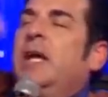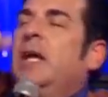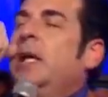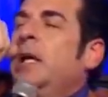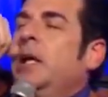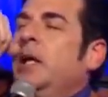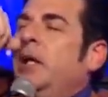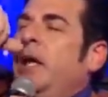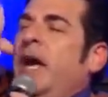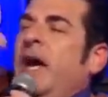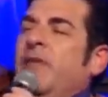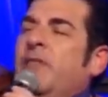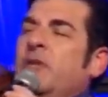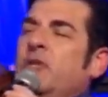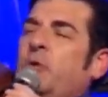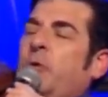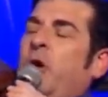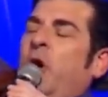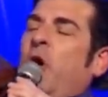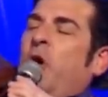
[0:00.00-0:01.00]
the
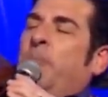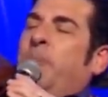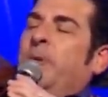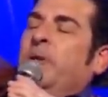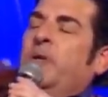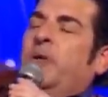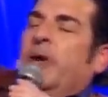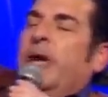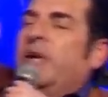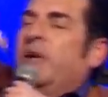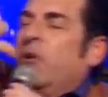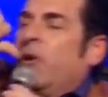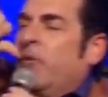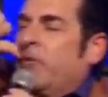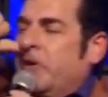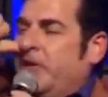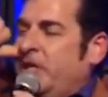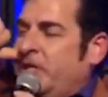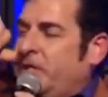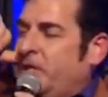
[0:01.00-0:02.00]
heavens will open greater
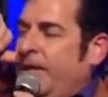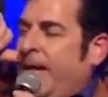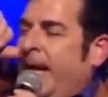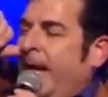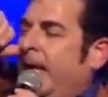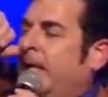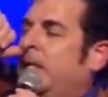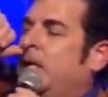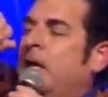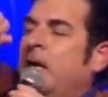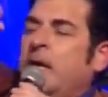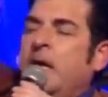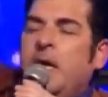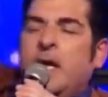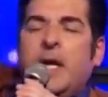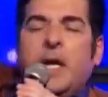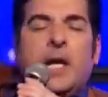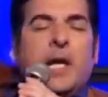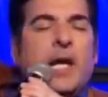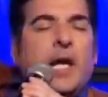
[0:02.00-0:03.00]
over this land.
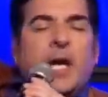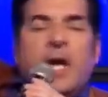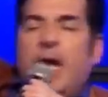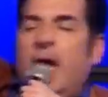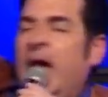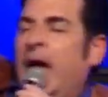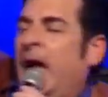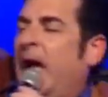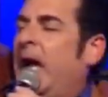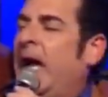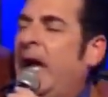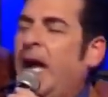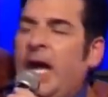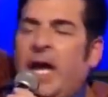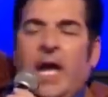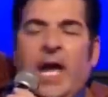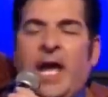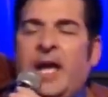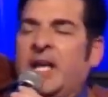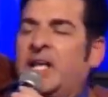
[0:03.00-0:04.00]

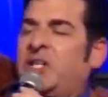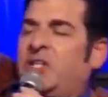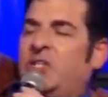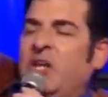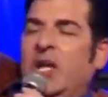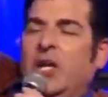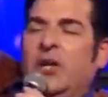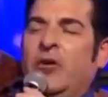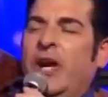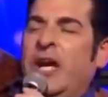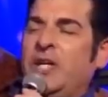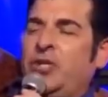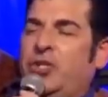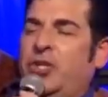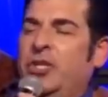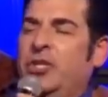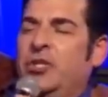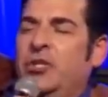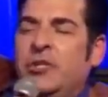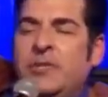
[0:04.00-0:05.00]
And
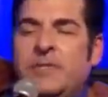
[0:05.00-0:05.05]
acceleration